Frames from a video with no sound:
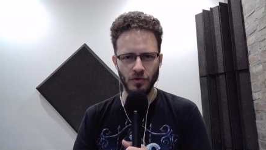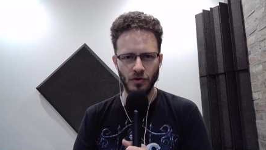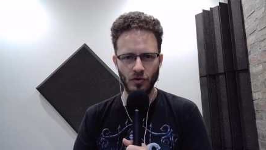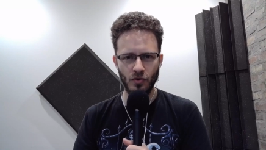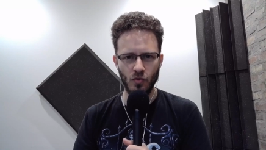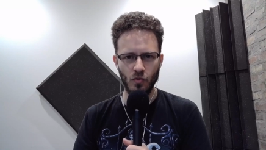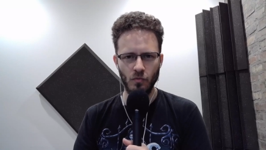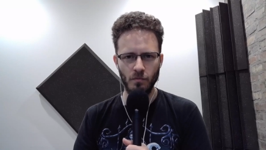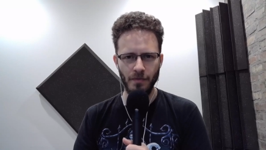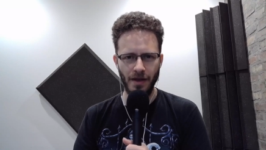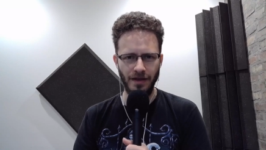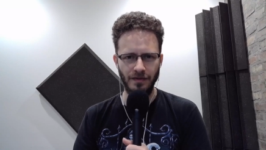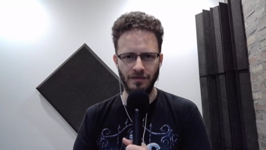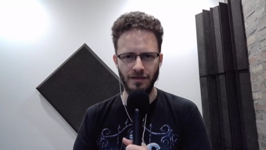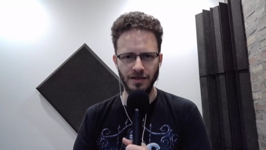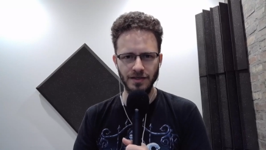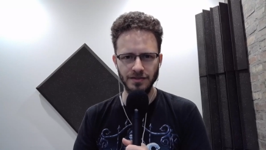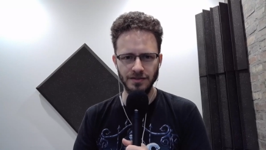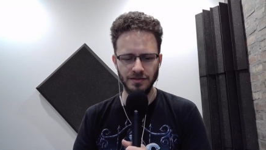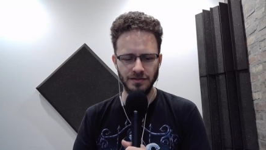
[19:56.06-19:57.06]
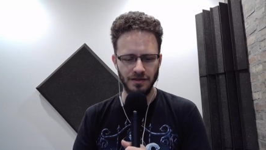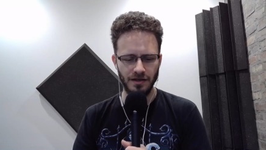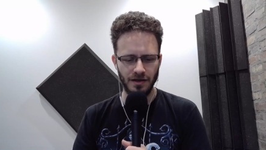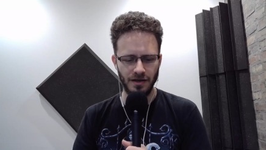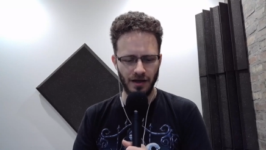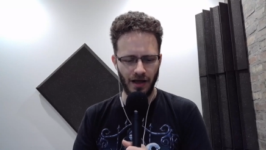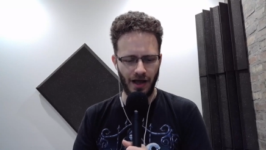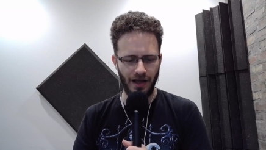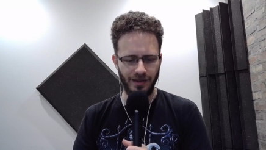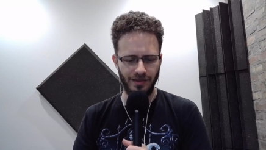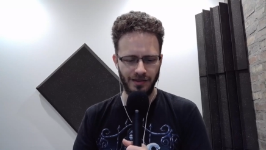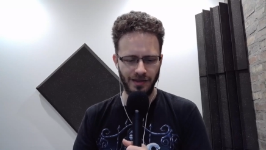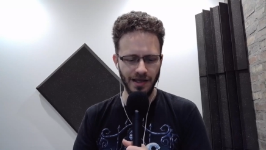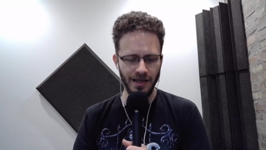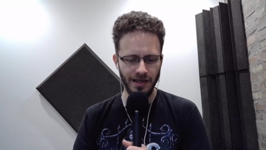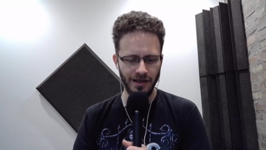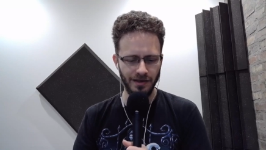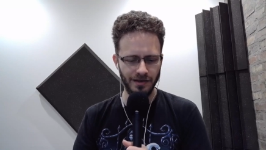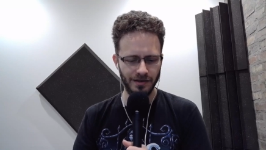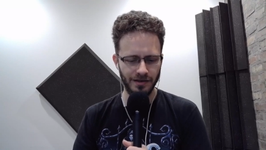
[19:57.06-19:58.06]
who made this, I
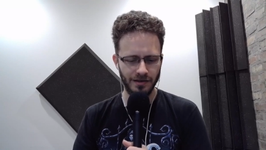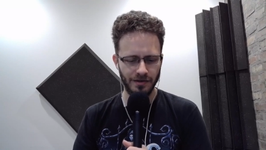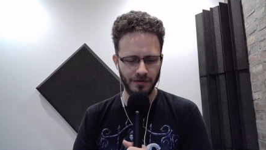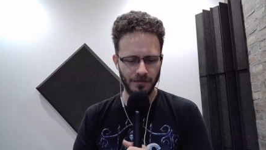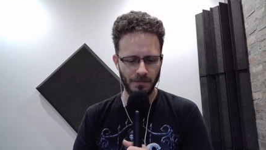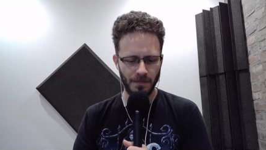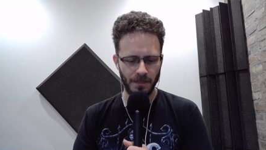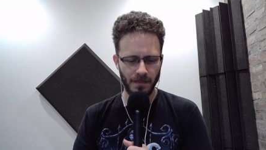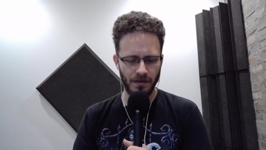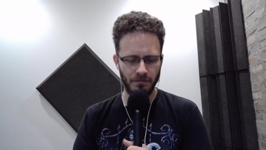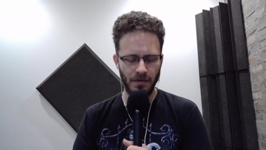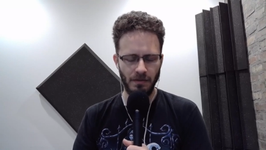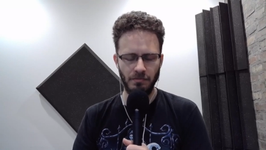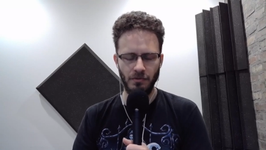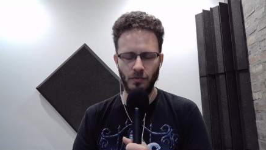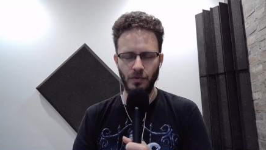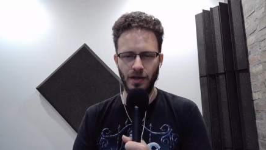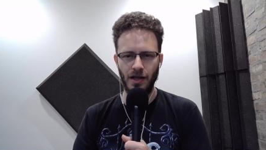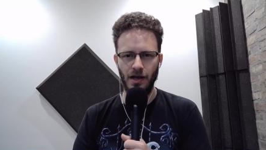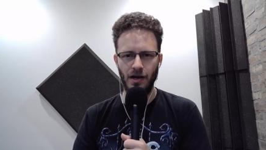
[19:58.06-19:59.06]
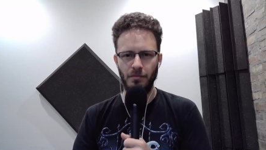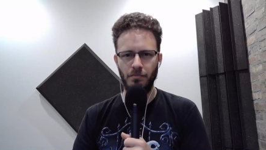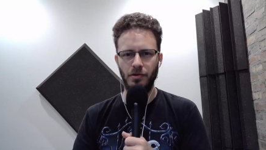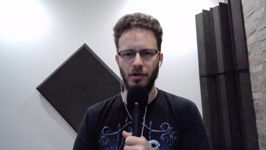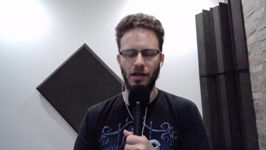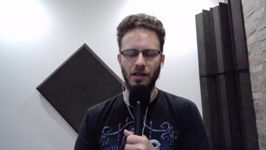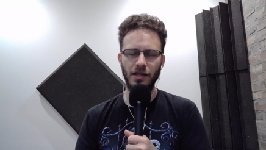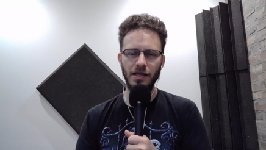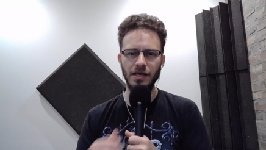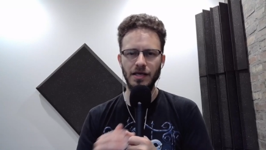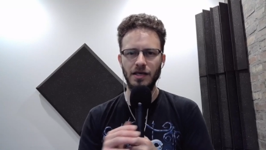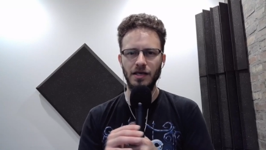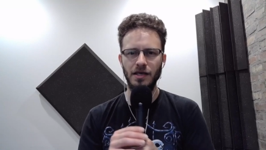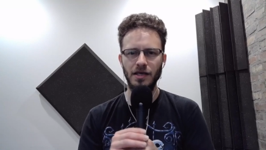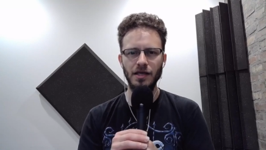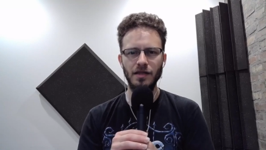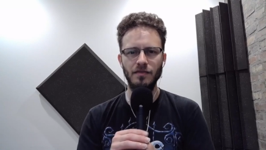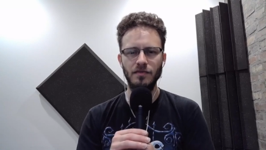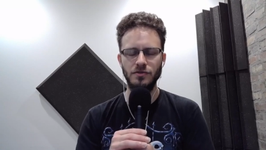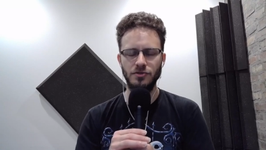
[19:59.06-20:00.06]
think. Maybe we got to put a link
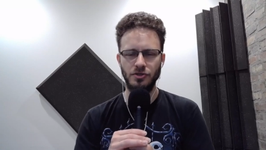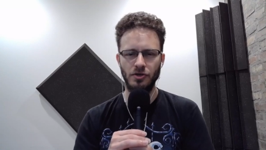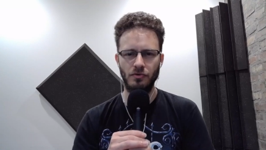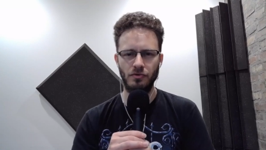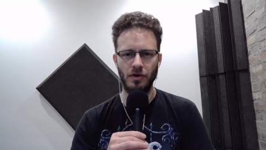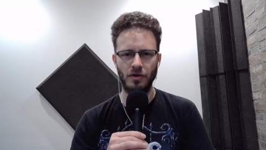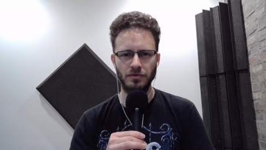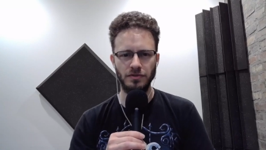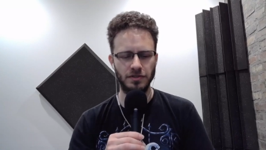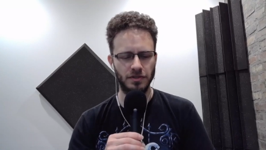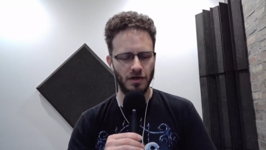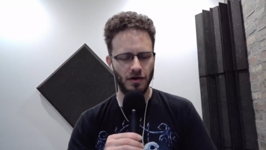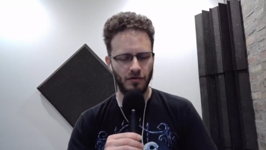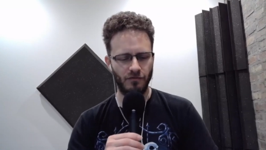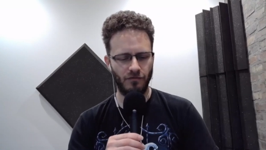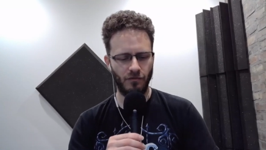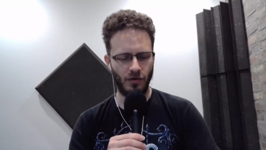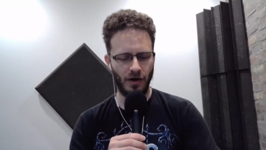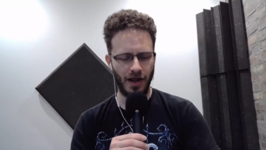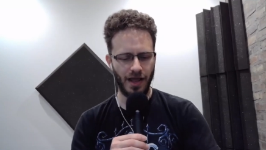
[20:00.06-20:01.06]
in the show notes for